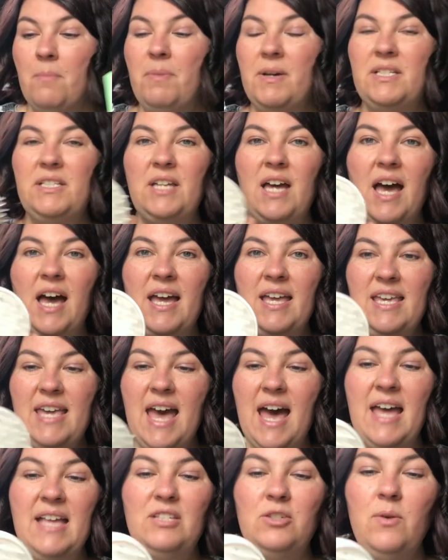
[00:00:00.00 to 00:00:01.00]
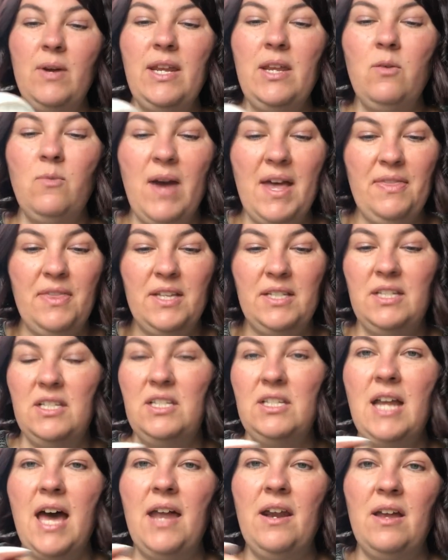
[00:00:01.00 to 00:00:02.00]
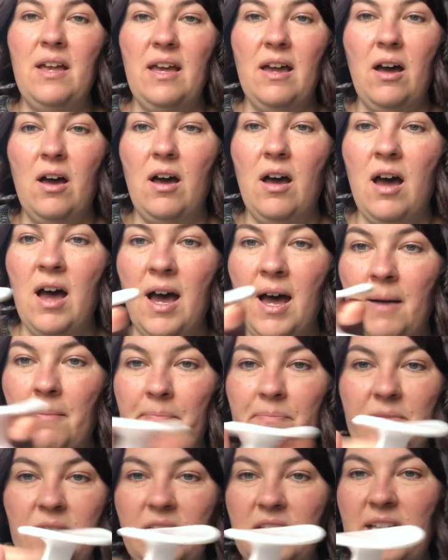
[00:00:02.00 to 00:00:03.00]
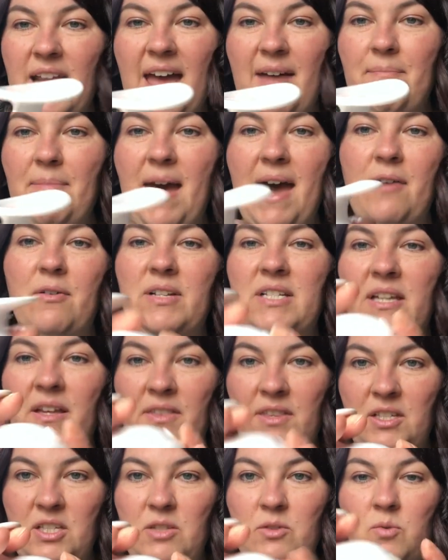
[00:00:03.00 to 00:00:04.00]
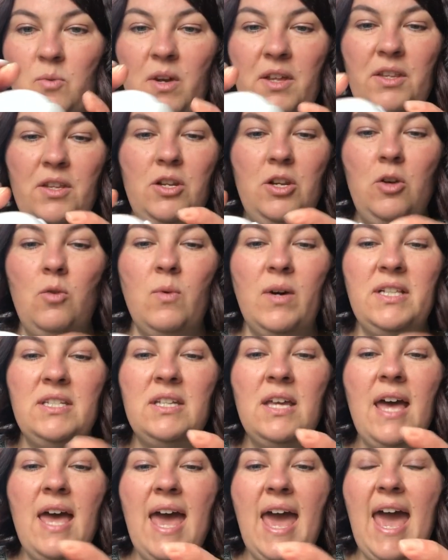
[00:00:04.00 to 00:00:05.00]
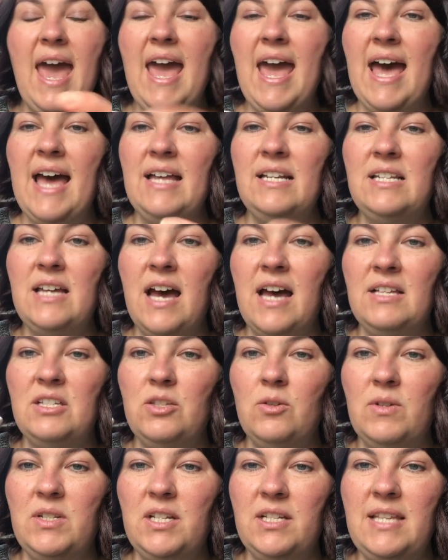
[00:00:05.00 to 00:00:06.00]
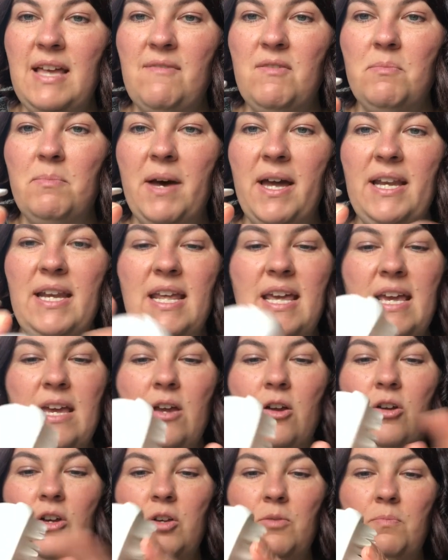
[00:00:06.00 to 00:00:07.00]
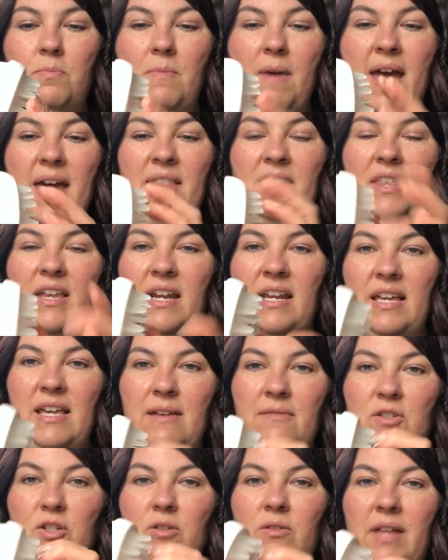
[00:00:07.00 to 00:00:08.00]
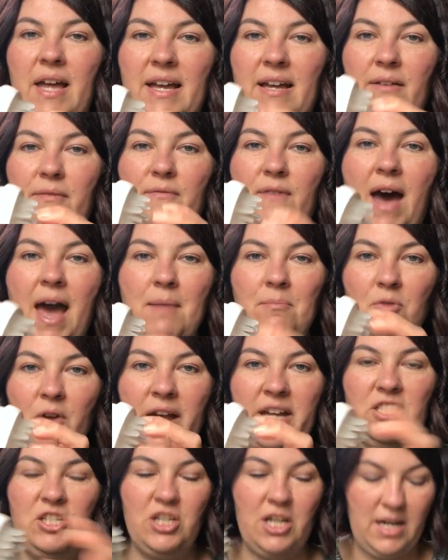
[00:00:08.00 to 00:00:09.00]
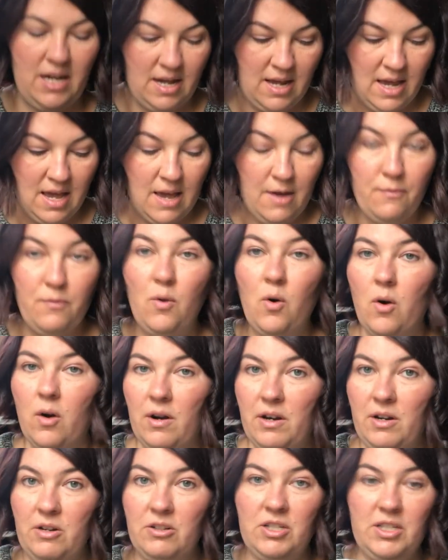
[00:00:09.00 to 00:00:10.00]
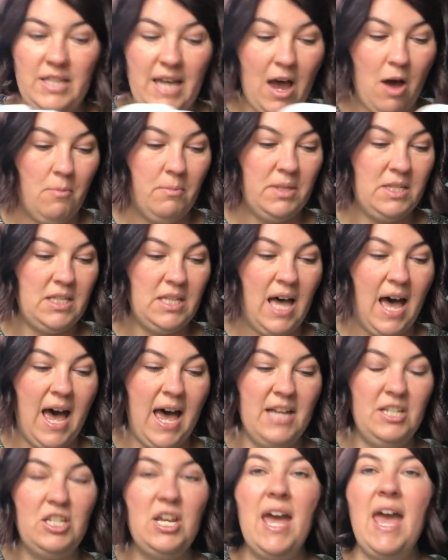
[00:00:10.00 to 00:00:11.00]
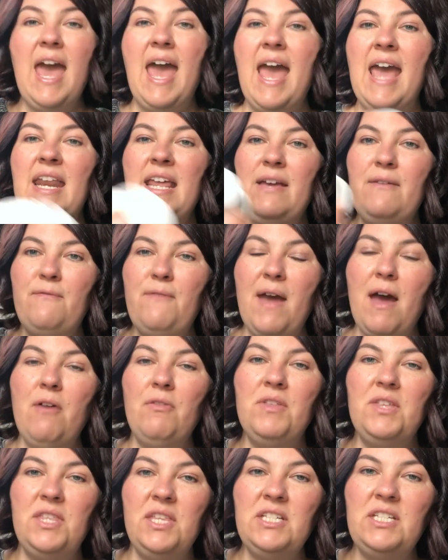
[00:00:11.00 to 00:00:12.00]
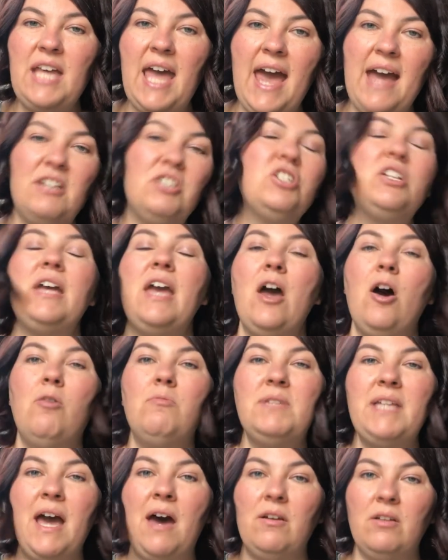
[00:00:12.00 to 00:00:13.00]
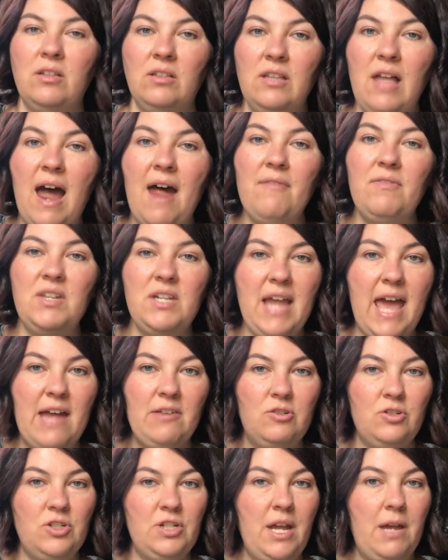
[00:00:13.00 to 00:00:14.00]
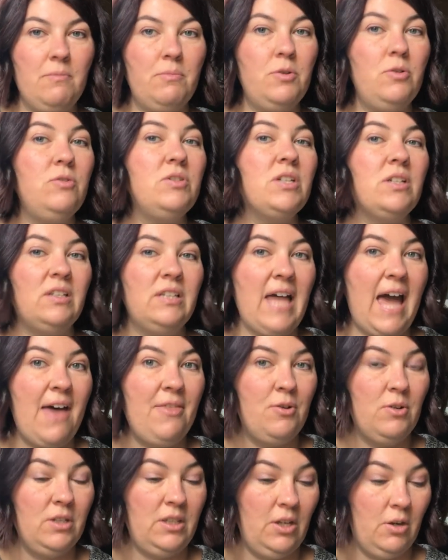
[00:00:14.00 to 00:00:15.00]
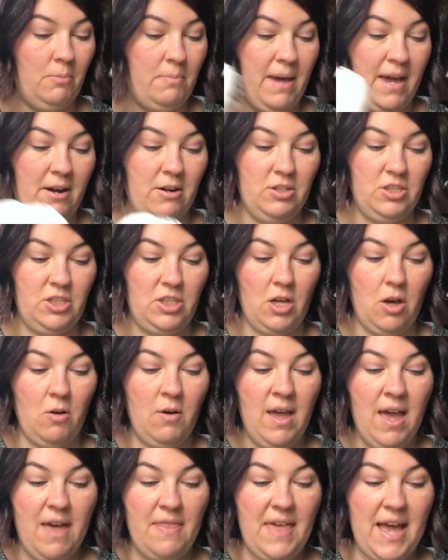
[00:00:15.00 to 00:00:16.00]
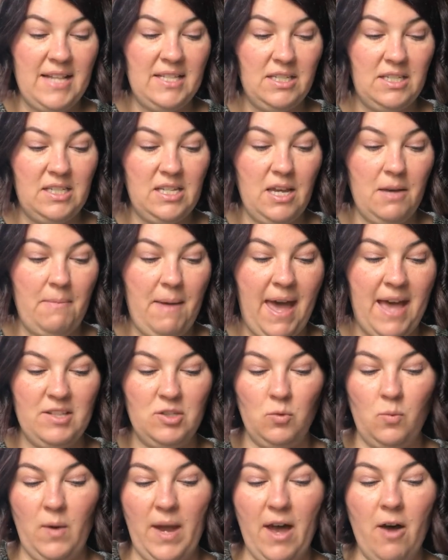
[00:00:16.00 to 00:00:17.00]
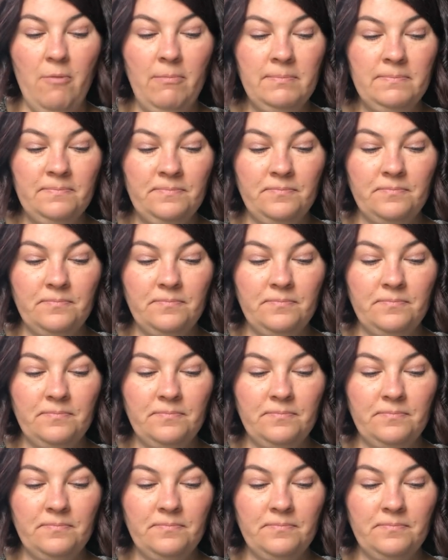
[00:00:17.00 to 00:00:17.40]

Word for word: But uh, yeah, so anyway, this is not um, doesn't have batteries in it. This is one of the new ones. And uh, so it does have a button here you and then it gives you like a vibration for your scalp massage. And he found that this actually helped out a lot of the natural shampoos lather a little better. So that's a tip as well.